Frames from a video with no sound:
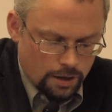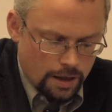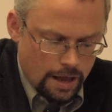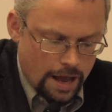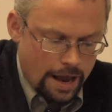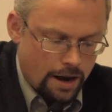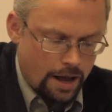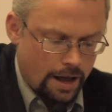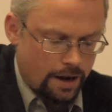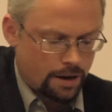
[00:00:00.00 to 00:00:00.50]

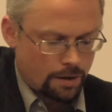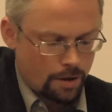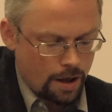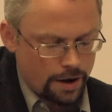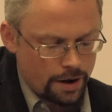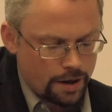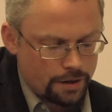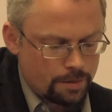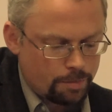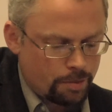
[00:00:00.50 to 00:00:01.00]

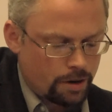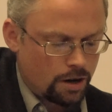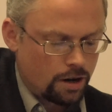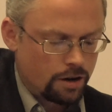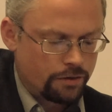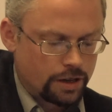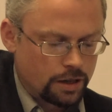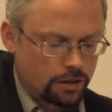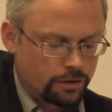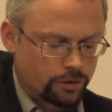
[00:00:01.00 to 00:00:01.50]
another part
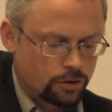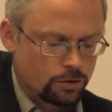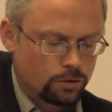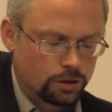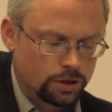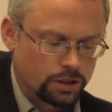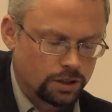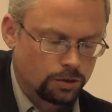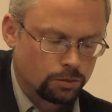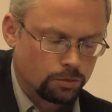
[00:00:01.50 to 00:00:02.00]
of it, of
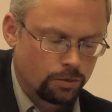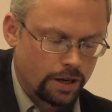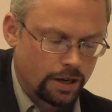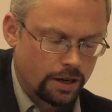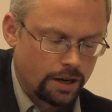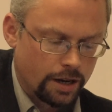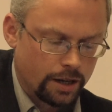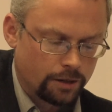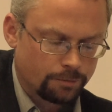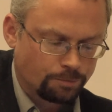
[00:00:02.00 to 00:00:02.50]
course, is
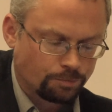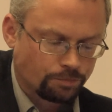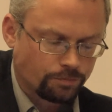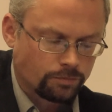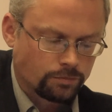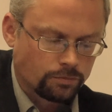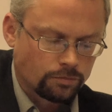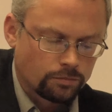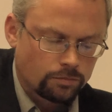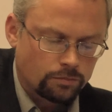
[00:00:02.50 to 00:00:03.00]
weakening
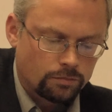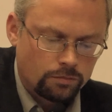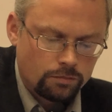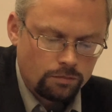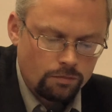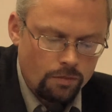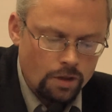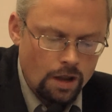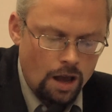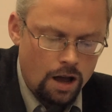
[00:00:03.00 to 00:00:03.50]

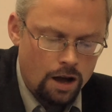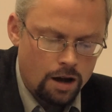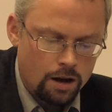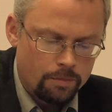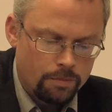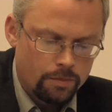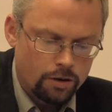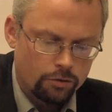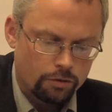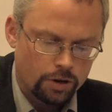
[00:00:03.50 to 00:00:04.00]

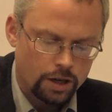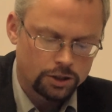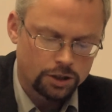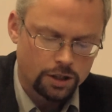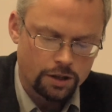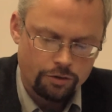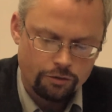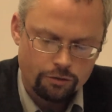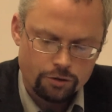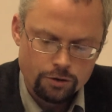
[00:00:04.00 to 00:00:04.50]

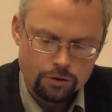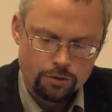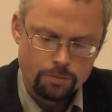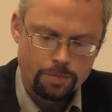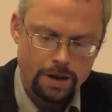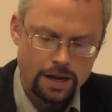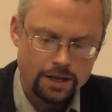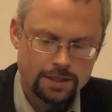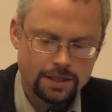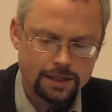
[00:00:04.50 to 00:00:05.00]
Russia through
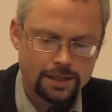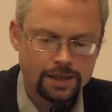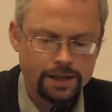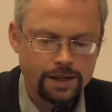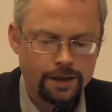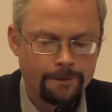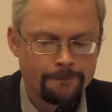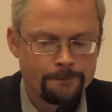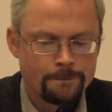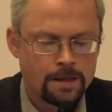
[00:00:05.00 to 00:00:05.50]

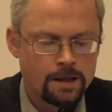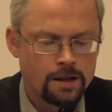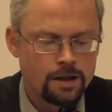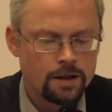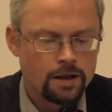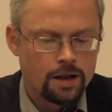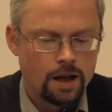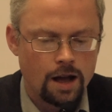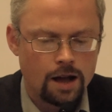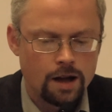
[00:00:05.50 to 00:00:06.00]
basically
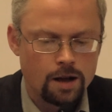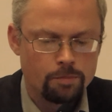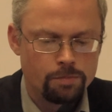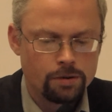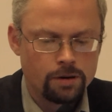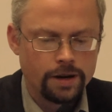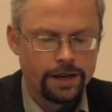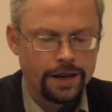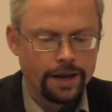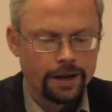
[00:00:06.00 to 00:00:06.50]

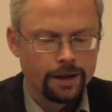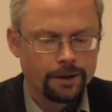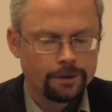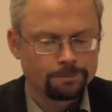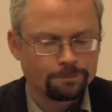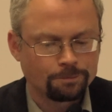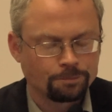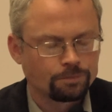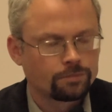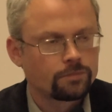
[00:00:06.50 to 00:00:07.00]

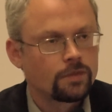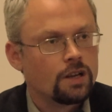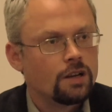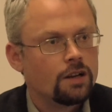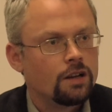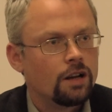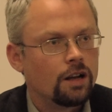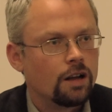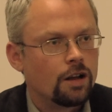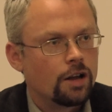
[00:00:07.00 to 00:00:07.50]
bullying,
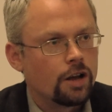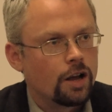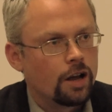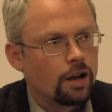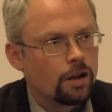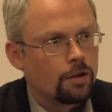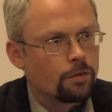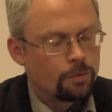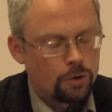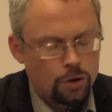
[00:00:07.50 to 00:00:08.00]

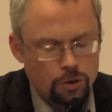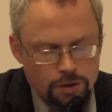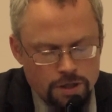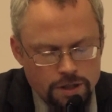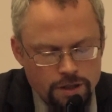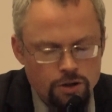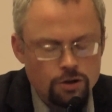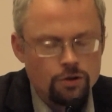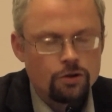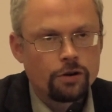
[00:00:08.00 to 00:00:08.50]
using
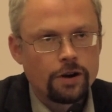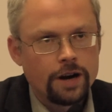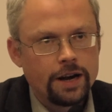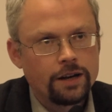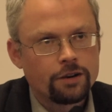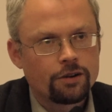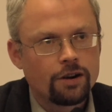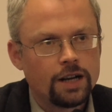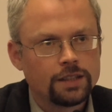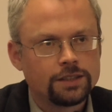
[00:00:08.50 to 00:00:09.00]
the
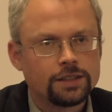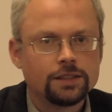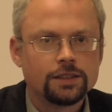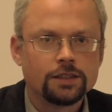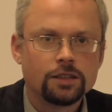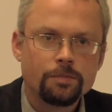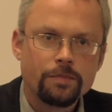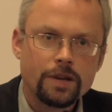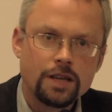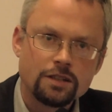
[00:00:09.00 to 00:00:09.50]
Ukraine crisis
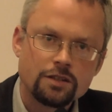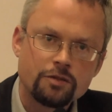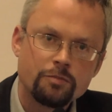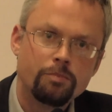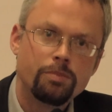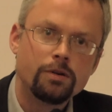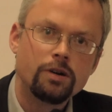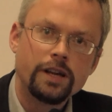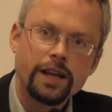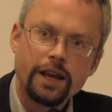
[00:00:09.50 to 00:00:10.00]
as a means of
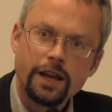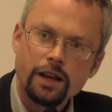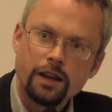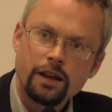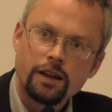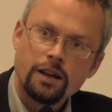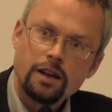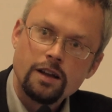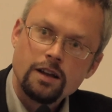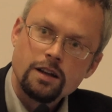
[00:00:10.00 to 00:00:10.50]

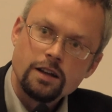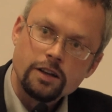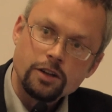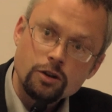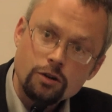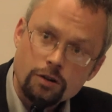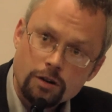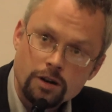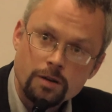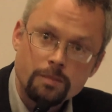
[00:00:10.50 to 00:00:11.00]
bullying
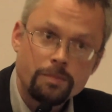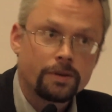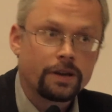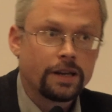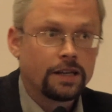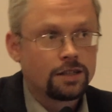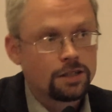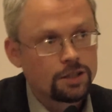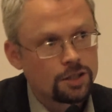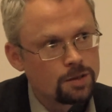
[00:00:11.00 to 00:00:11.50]
Europe
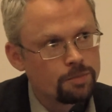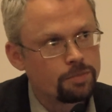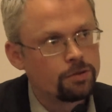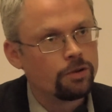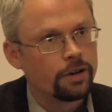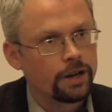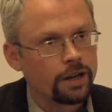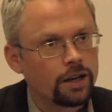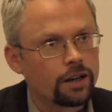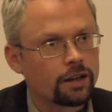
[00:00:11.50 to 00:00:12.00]
into
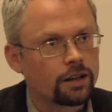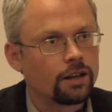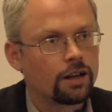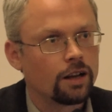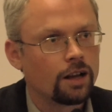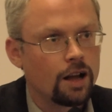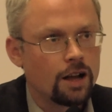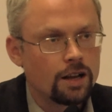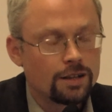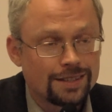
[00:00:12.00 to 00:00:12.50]
supporting
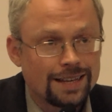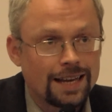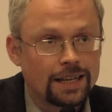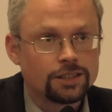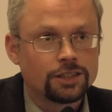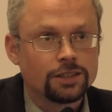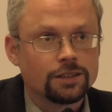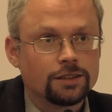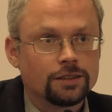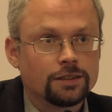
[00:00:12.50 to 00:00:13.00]

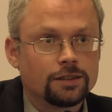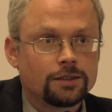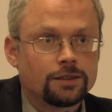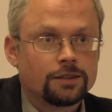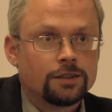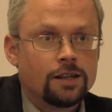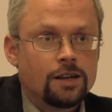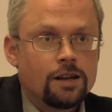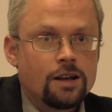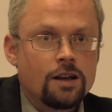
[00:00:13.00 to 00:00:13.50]
sanctions
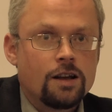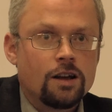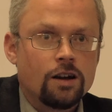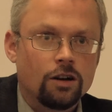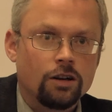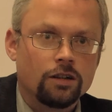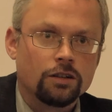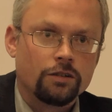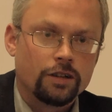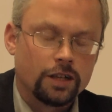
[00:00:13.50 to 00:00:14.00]

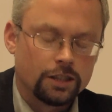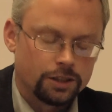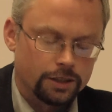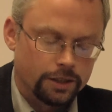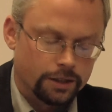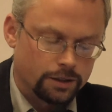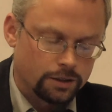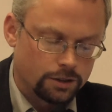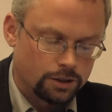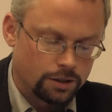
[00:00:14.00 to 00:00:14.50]
on
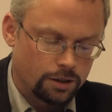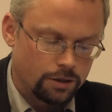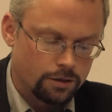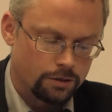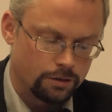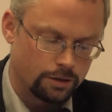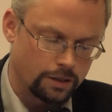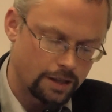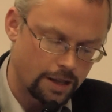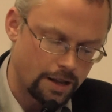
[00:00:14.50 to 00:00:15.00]
Russia.
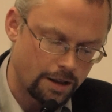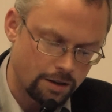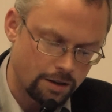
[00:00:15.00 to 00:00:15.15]
So